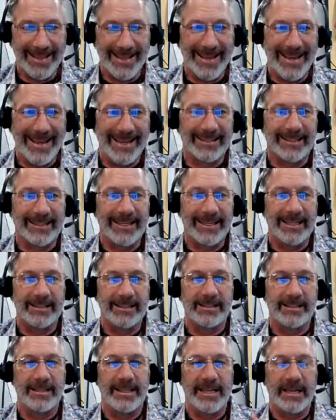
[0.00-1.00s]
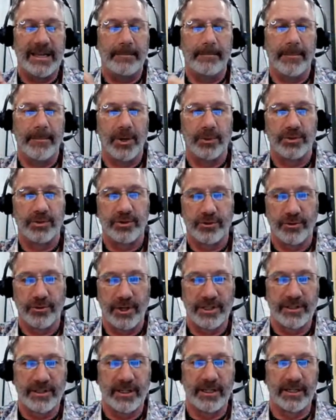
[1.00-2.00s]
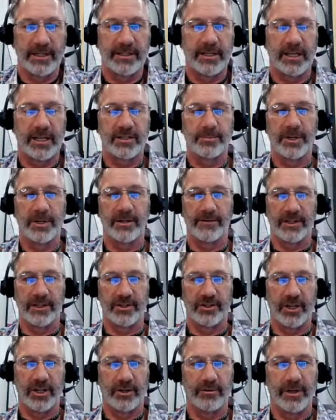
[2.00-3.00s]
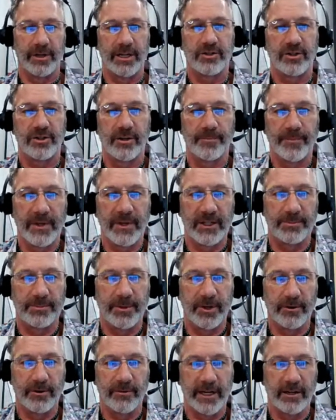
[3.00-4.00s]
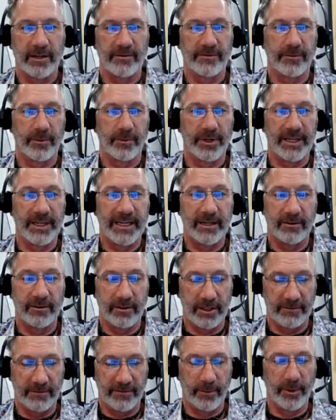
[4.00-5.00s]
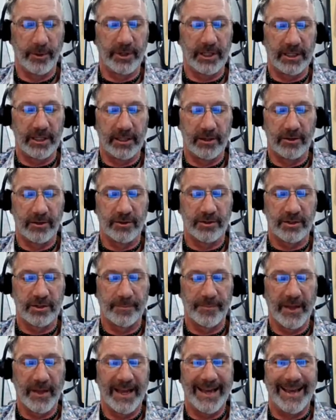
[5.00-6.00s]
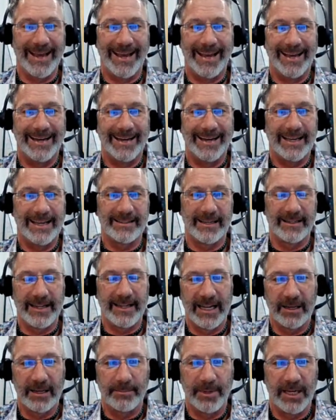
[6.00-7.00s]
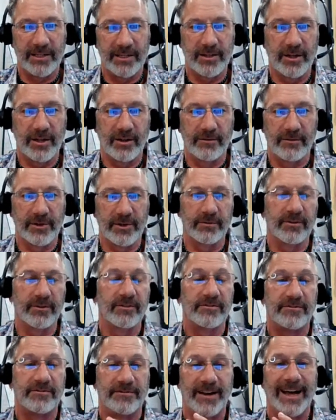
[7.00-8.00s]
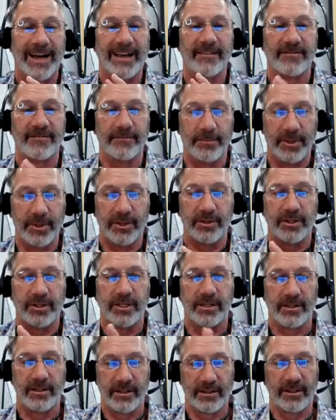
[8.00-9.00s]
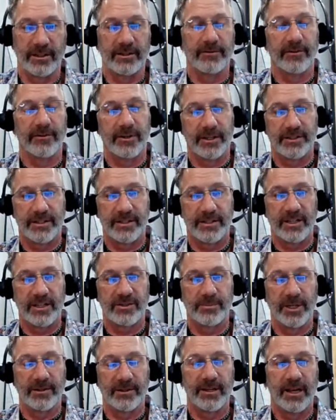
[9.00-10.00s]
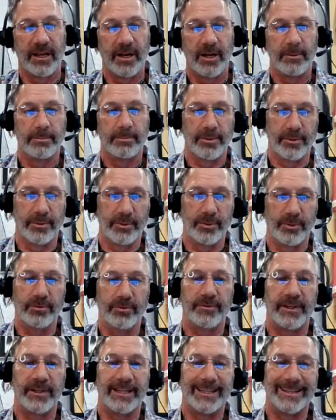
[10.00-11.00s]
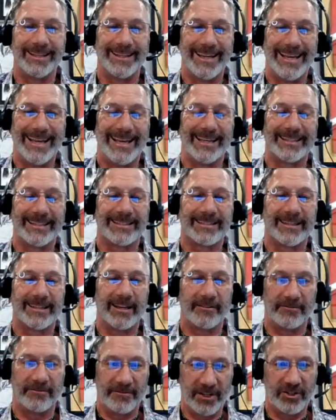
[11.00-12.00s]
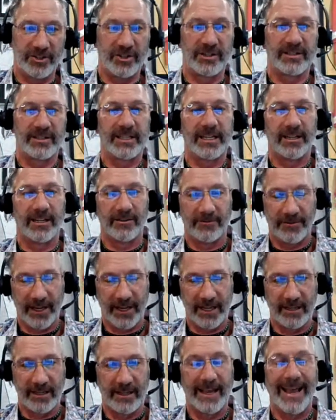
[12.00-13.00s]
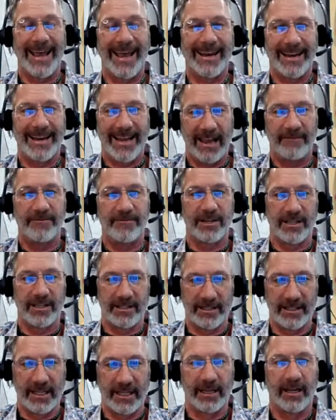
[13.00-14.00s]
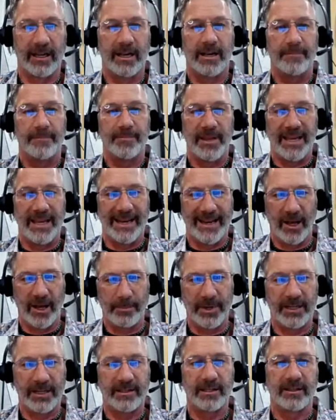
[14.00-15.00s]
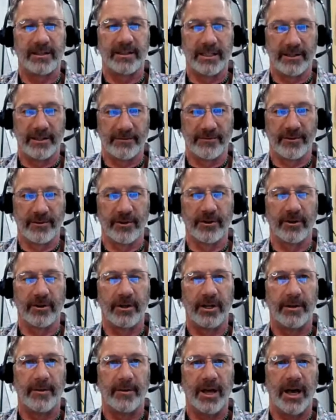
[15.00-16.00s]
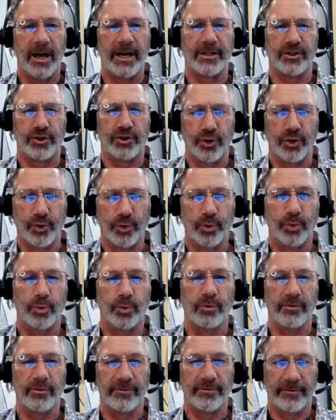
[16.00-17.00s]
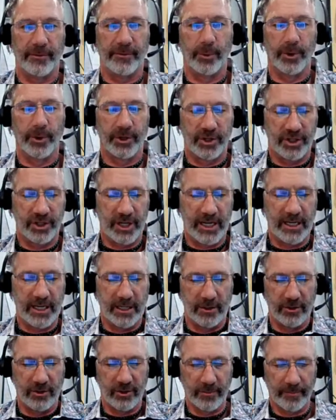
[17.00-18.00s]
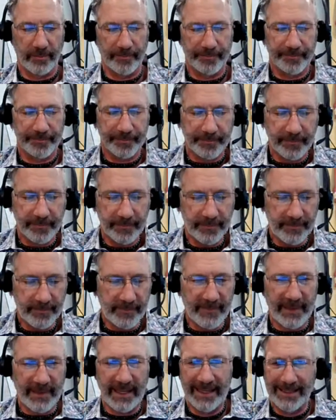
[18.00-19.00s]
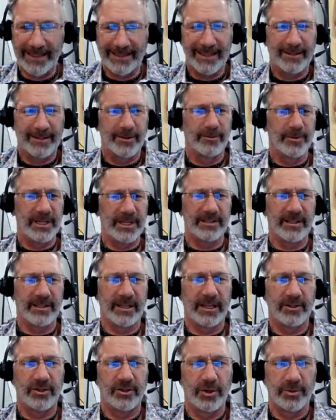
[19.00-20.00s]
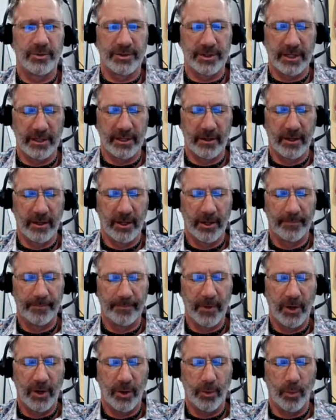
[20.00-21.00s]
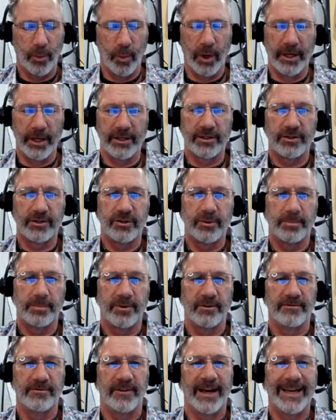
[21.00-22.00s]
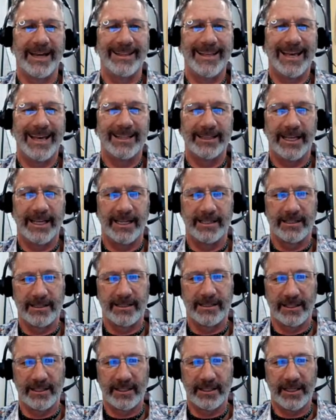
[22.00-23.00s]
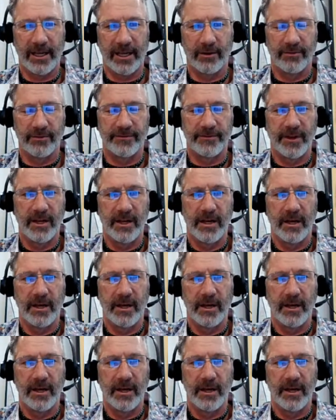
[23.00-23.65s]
It is the most trusted assessment of its generation. It's been around for nearly 40 years and has a database of over 5 million delivered assessments, proving its efficiency and effect and efficacy in helping deliver a tool for change. As I said, the reason I chose it was to provide that lens to self.